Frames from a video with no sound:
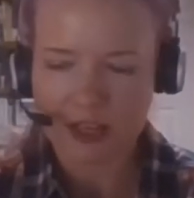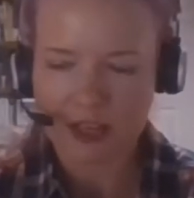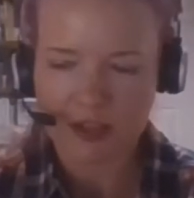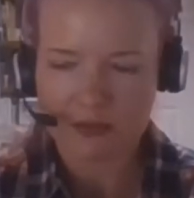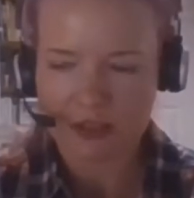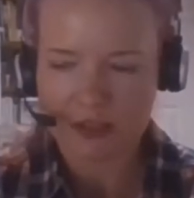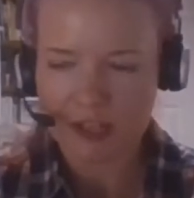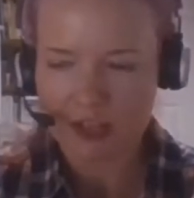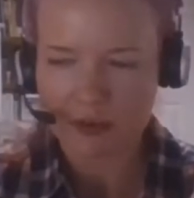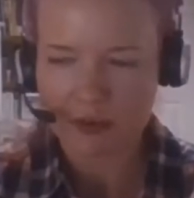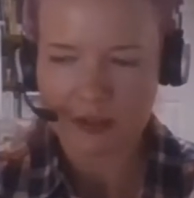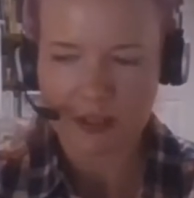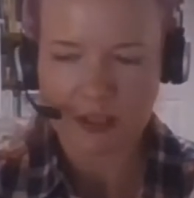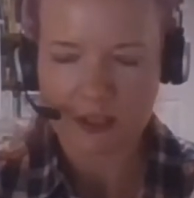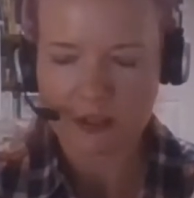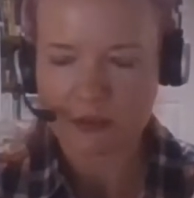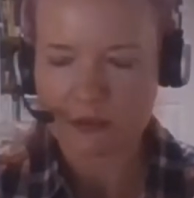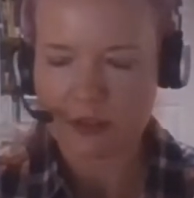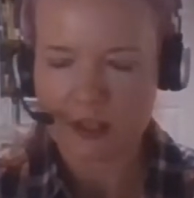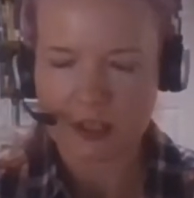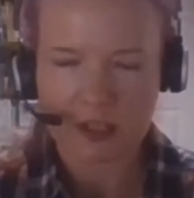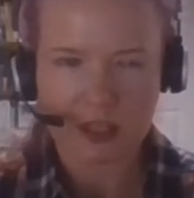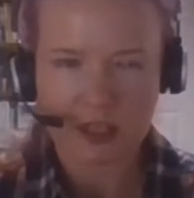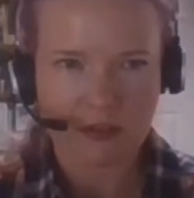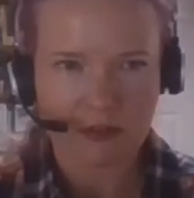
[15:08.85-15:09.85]
Even though I did
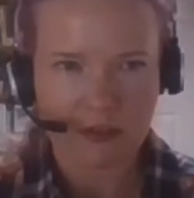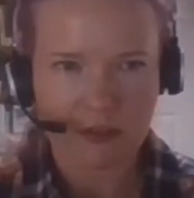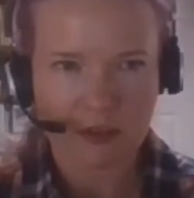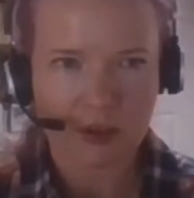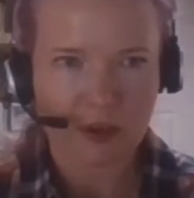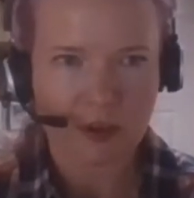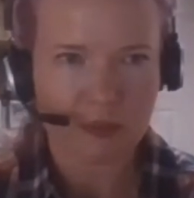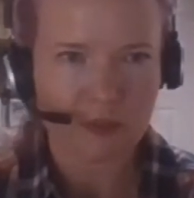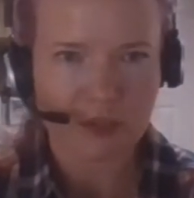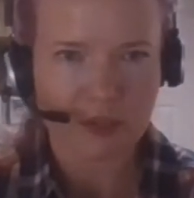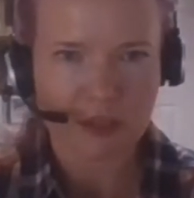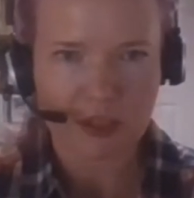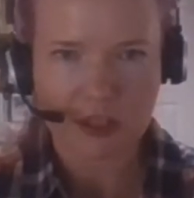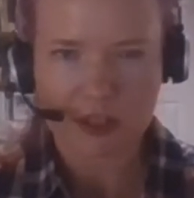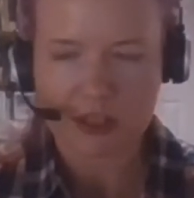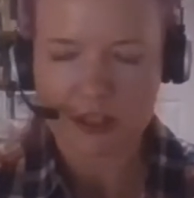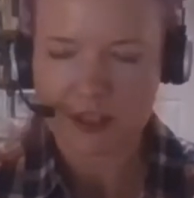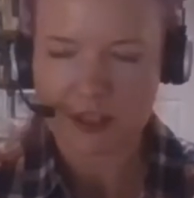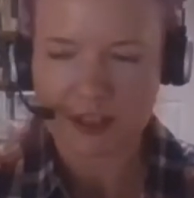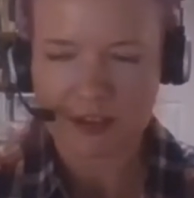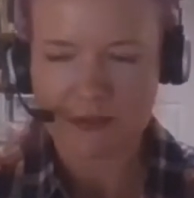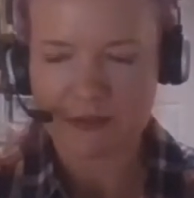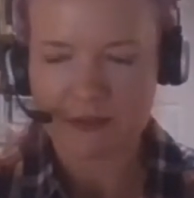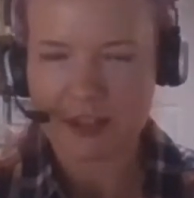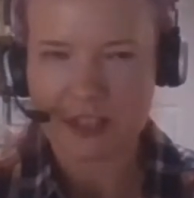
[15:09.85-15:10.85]
orienteering
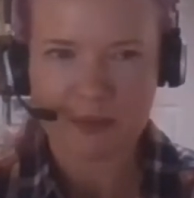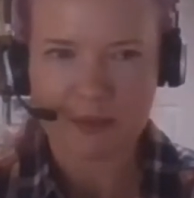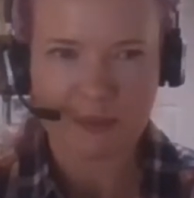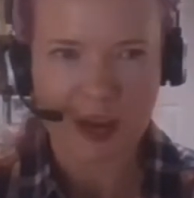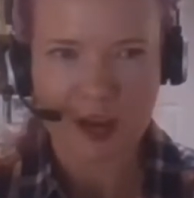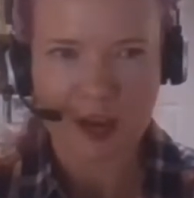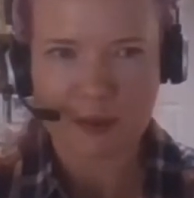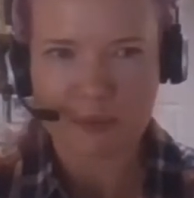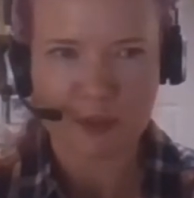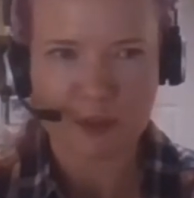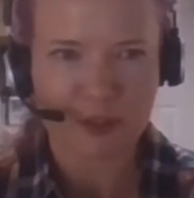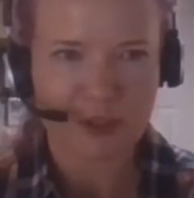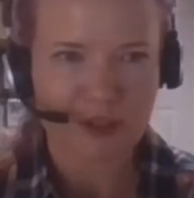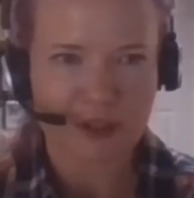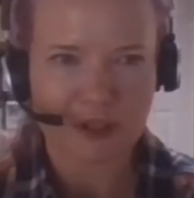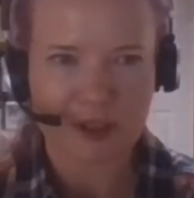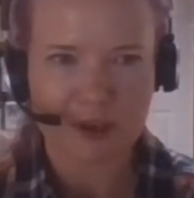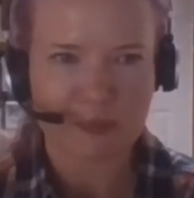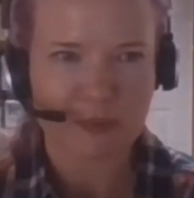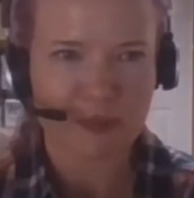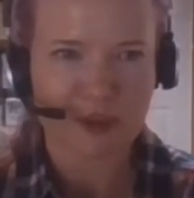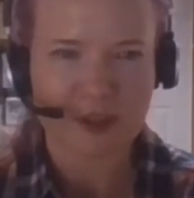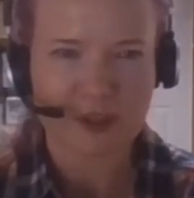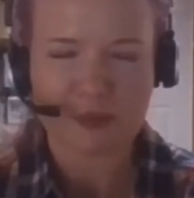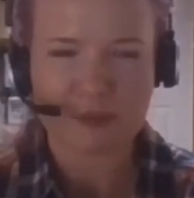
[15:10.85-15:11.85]
competitions, I can read a map and use a
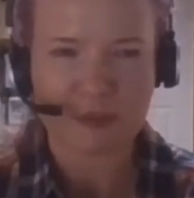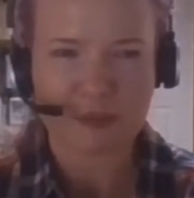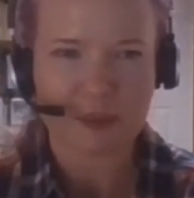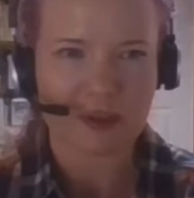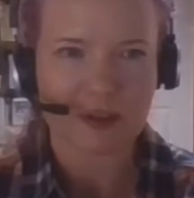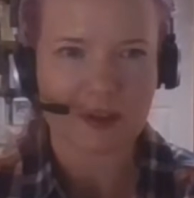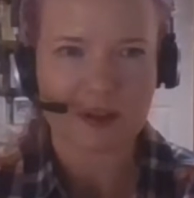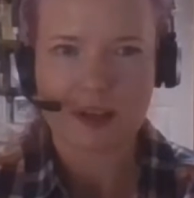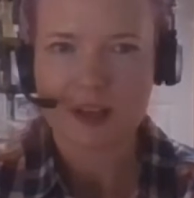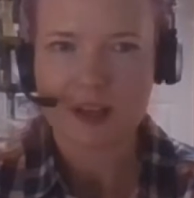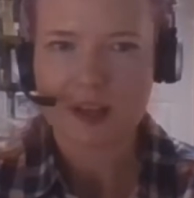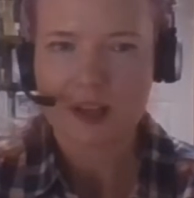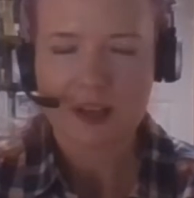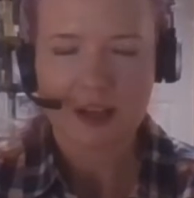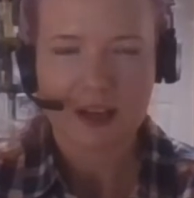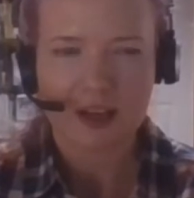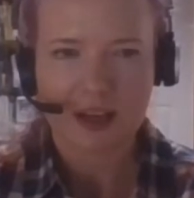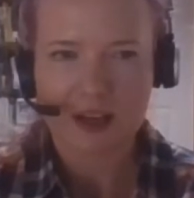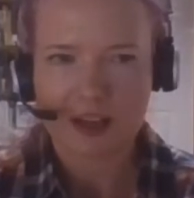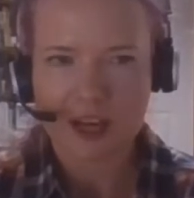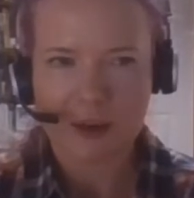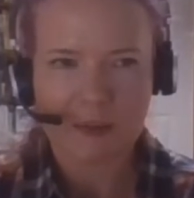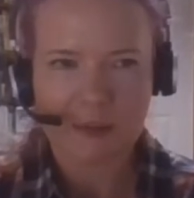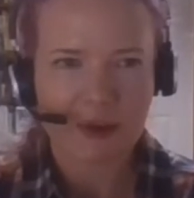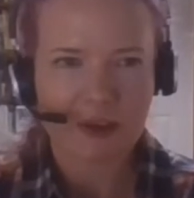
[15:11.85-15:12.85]
compass, but
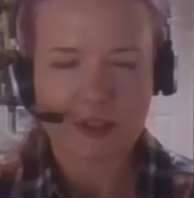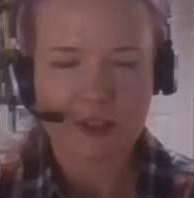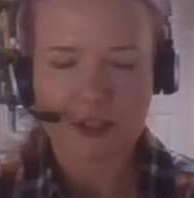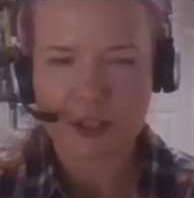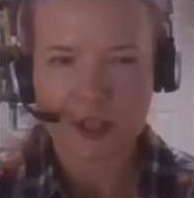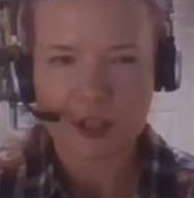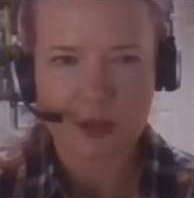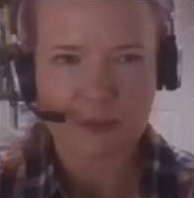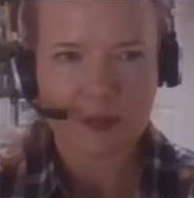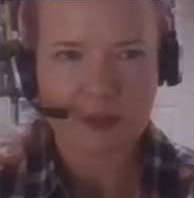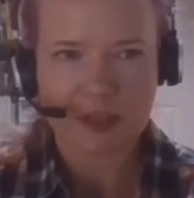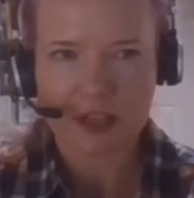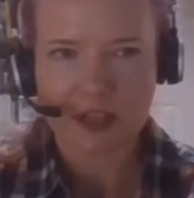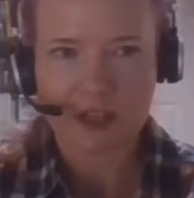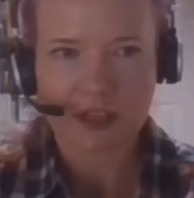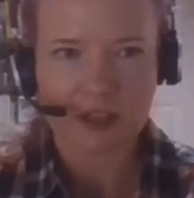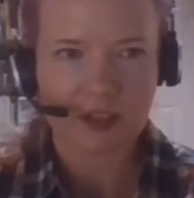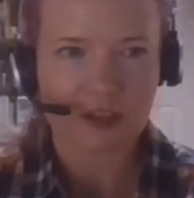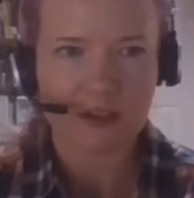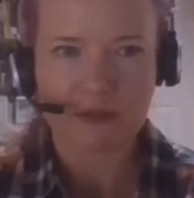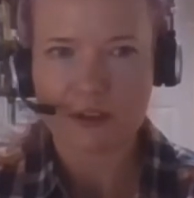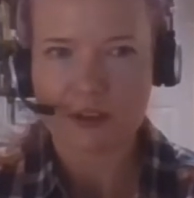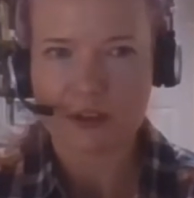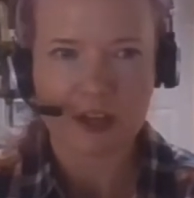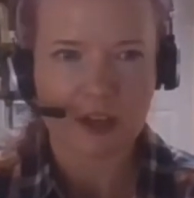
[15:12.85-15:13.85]
I come out a tube
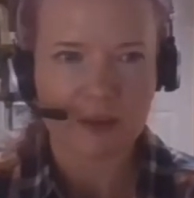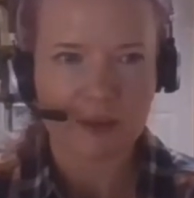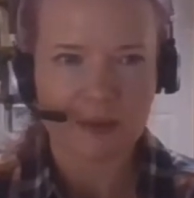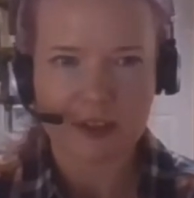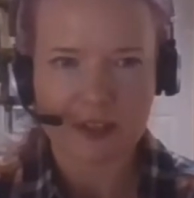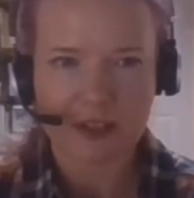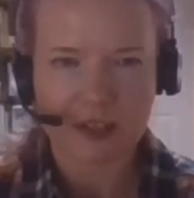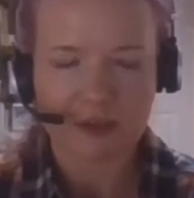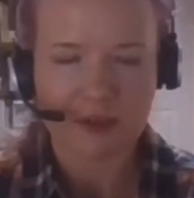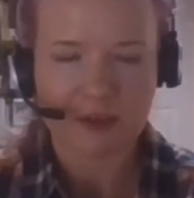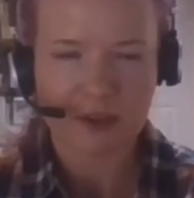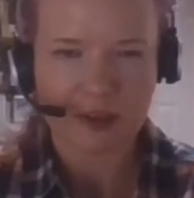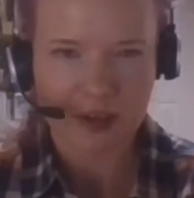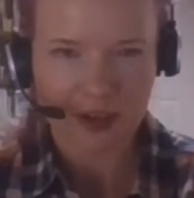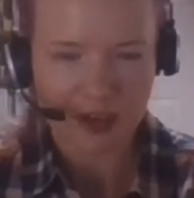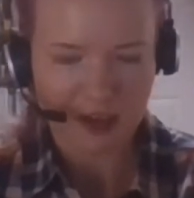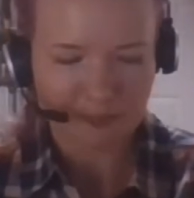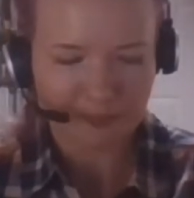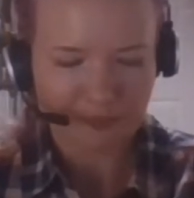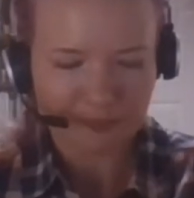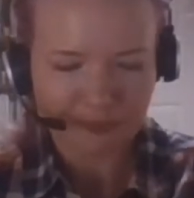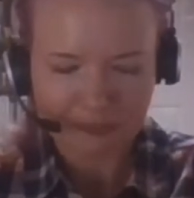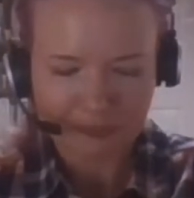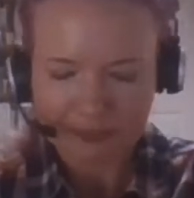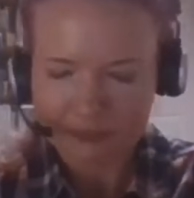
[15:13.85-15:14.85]
station, I've got no idea where I
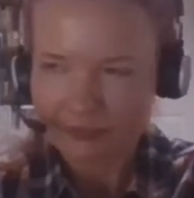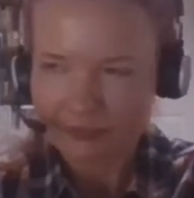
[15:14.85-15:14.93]
am.